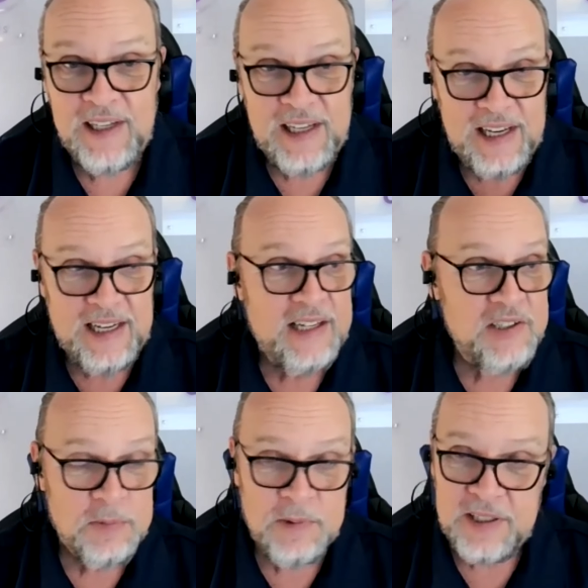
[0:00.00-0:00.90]
And I
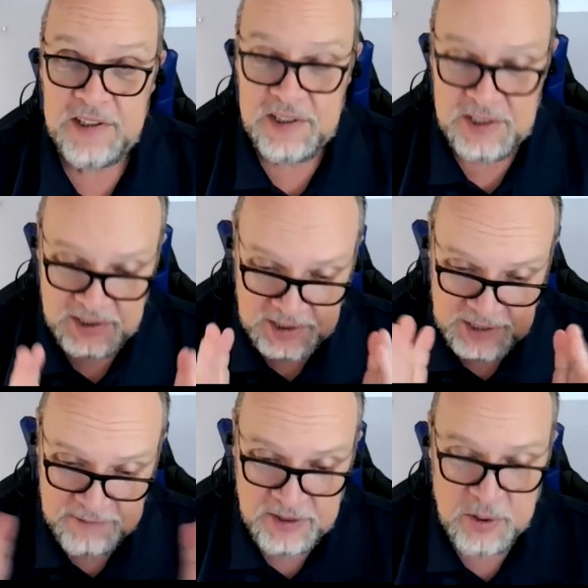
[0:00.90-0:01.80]
just want to
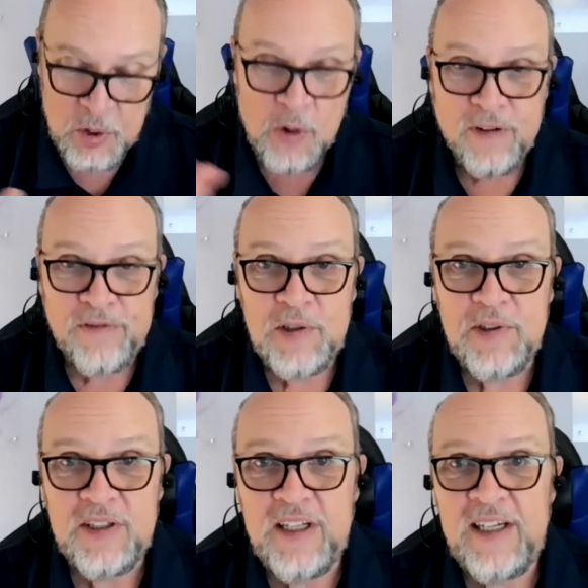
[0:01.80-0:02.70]
give you the overview
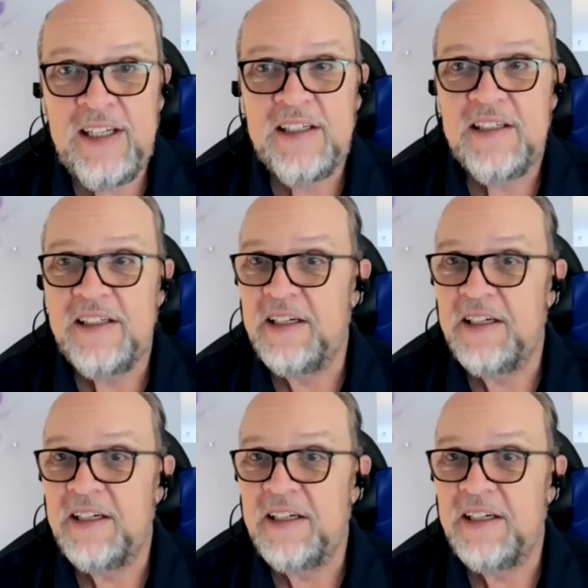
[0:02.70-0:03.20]
today.